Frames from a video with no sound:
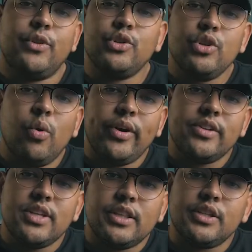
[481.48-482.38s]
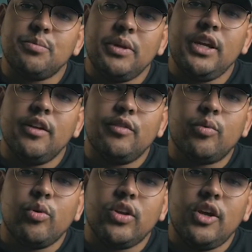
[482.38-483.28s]
there's no way to set the speed of the
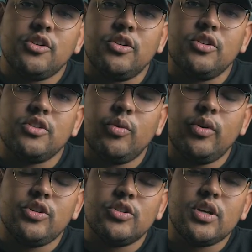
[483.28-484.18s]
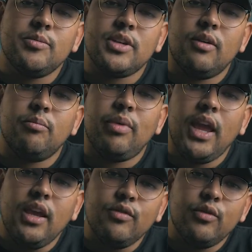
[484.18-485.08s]
rotation. So it just comes out
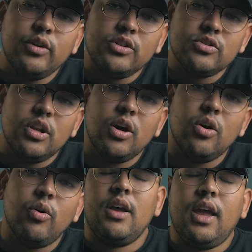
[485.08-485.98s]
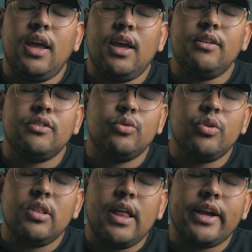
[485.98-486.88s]
painfully slow. And
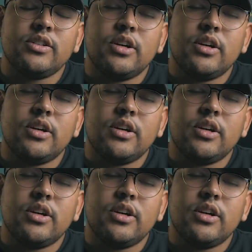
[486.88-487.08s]
due to the lack of